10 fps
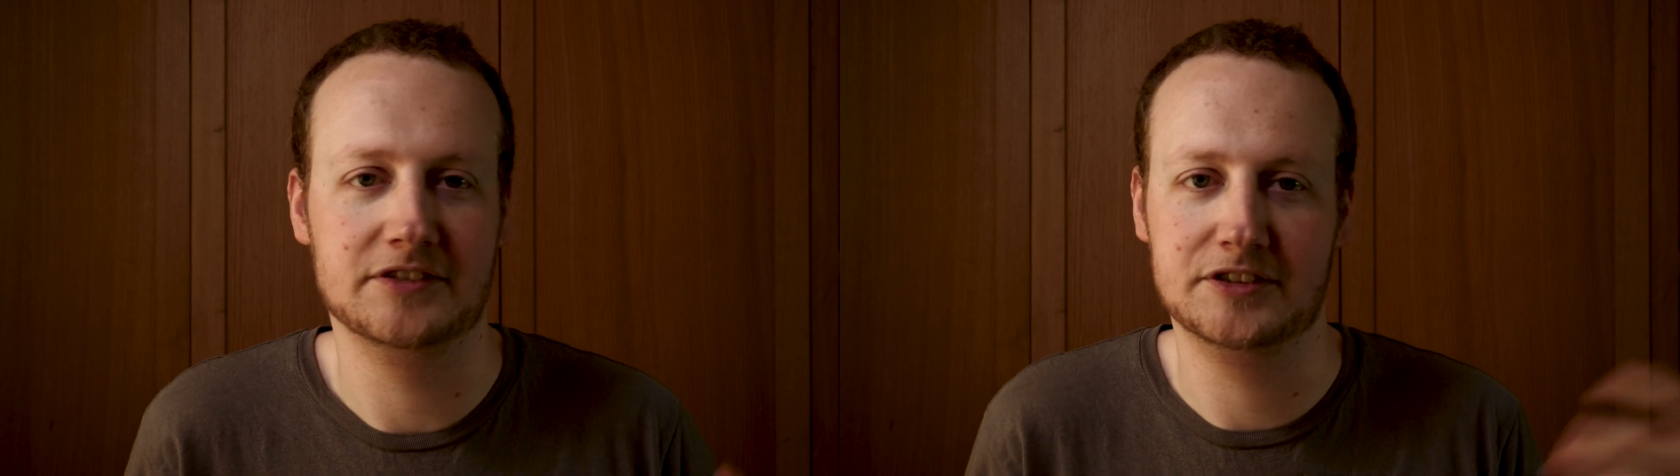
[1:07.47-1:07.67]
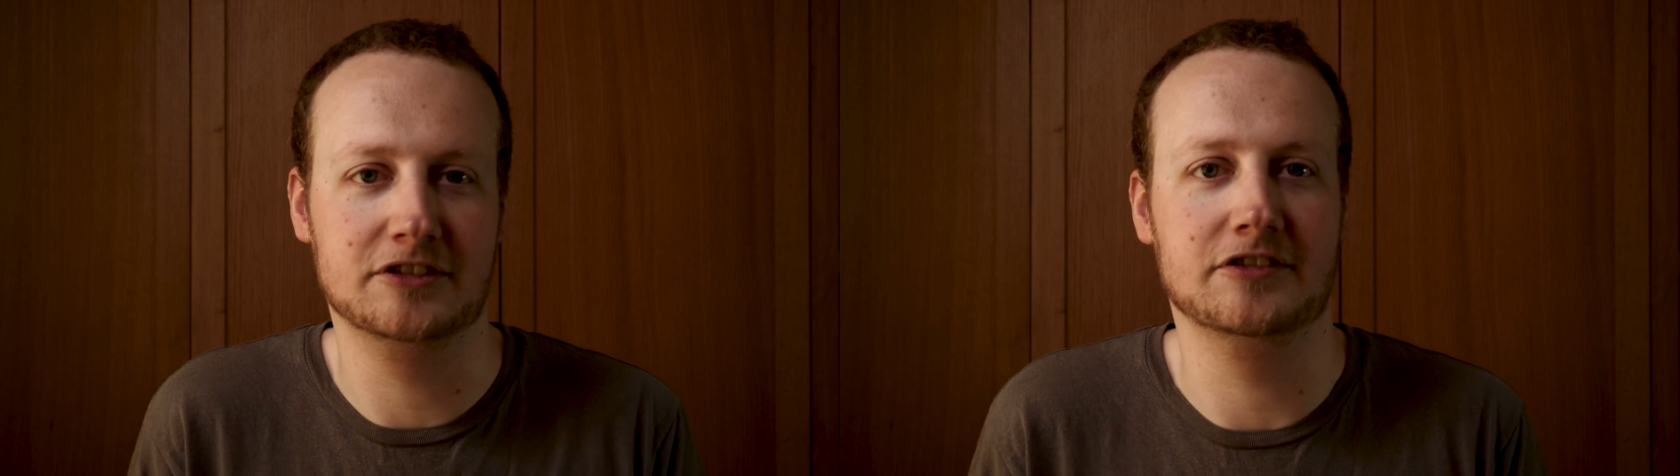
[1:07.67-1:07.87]

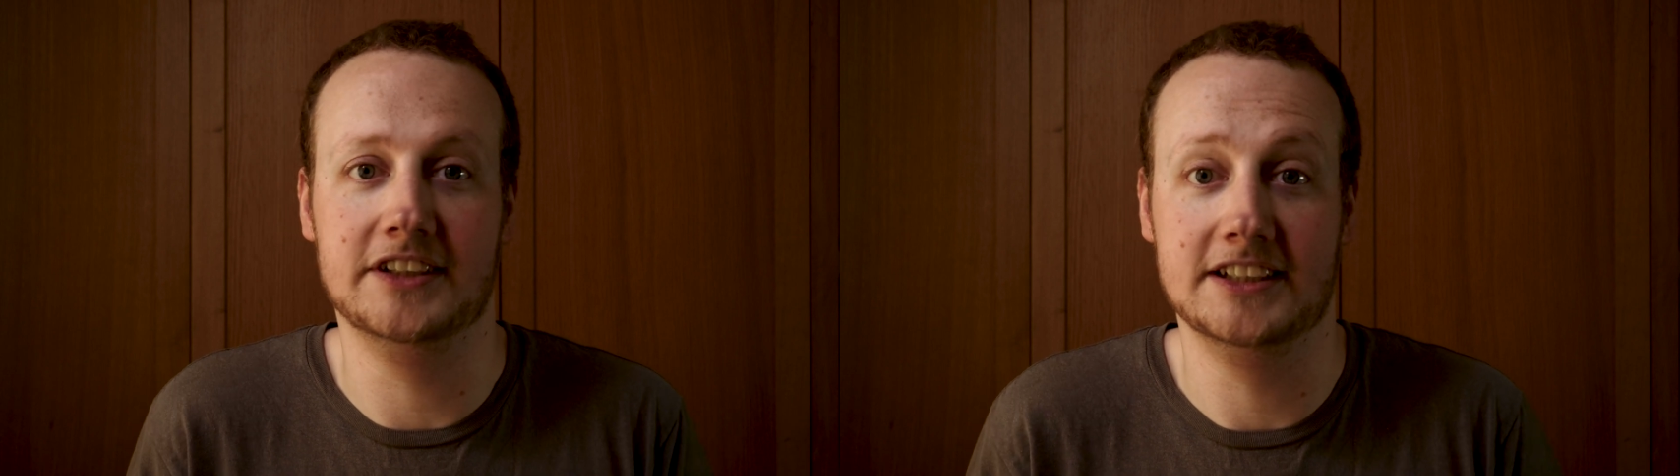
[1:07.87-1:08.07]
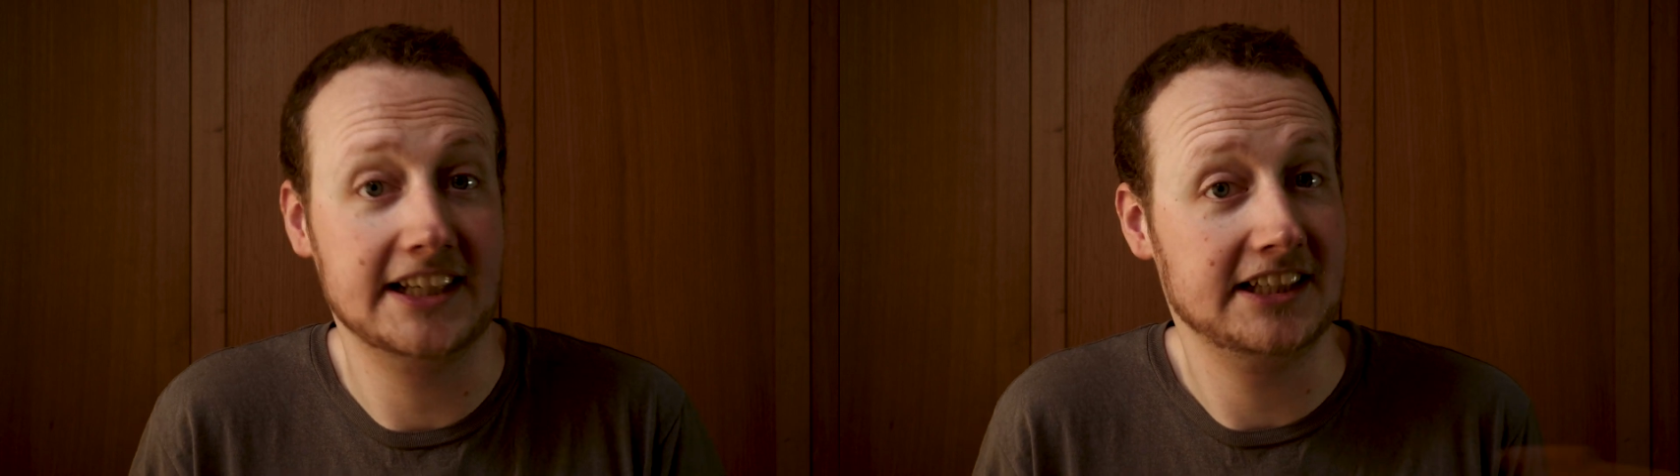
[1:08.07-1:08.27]
photography
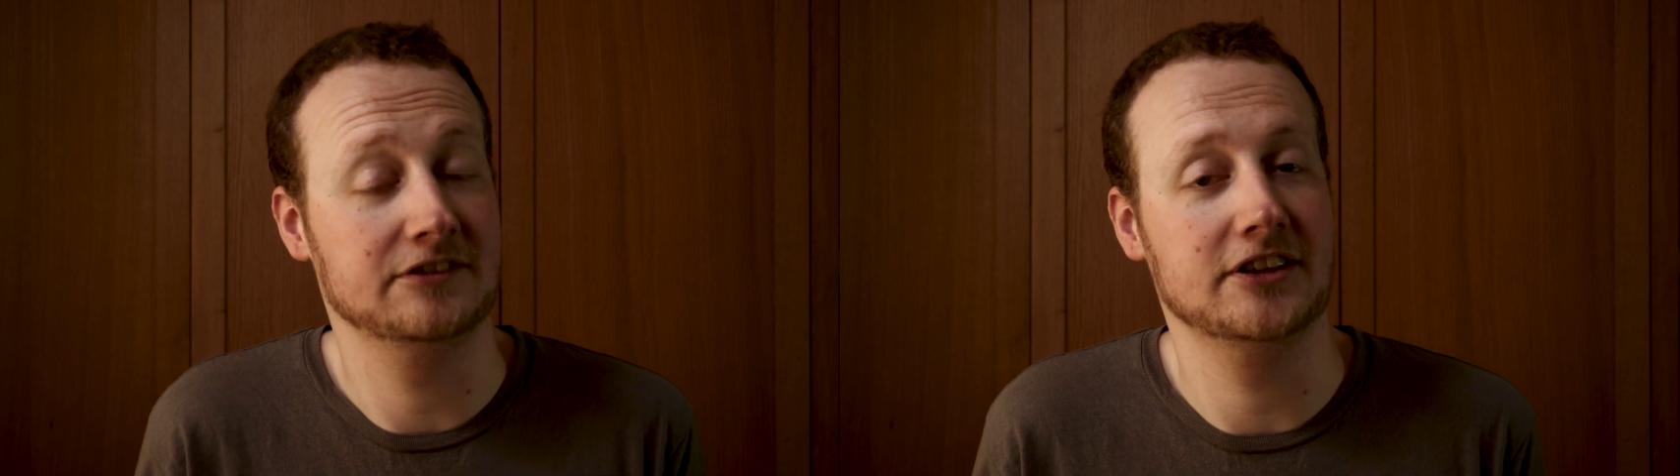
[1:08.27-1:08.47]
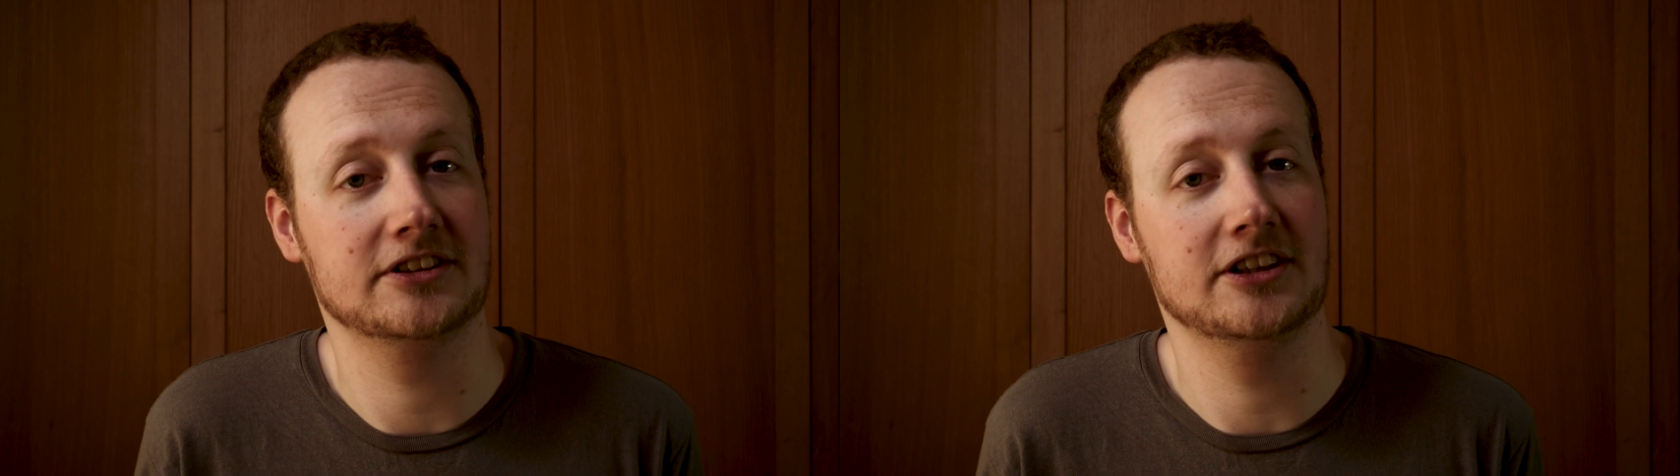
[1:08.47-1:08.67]
and taking
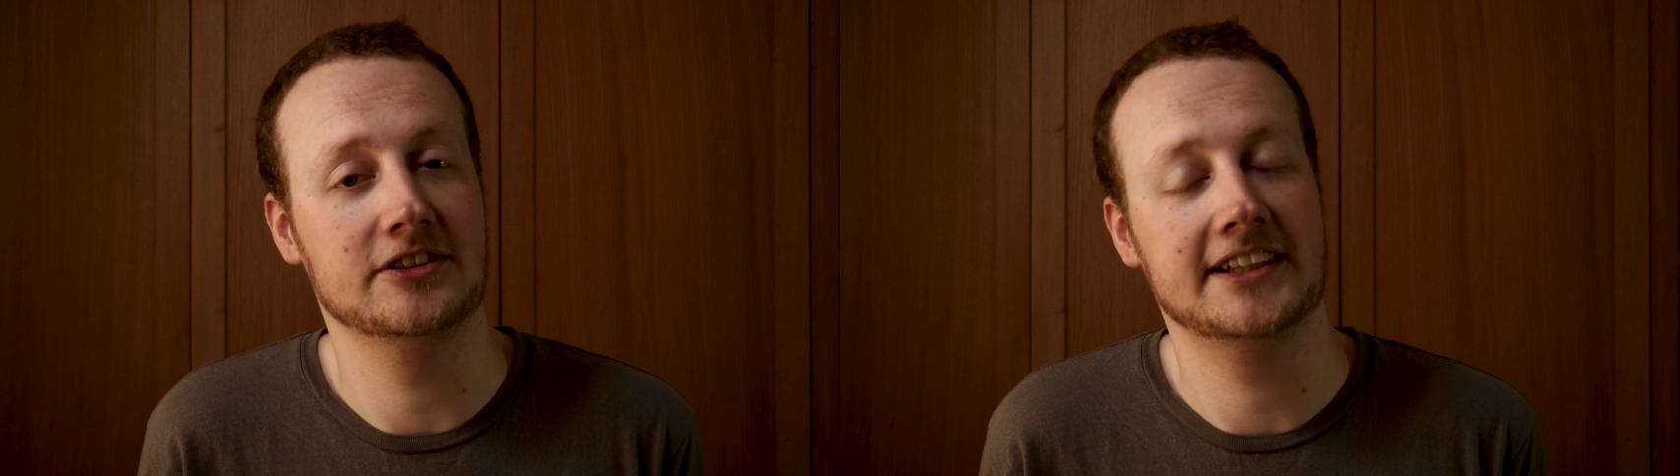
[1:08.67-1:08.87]
photos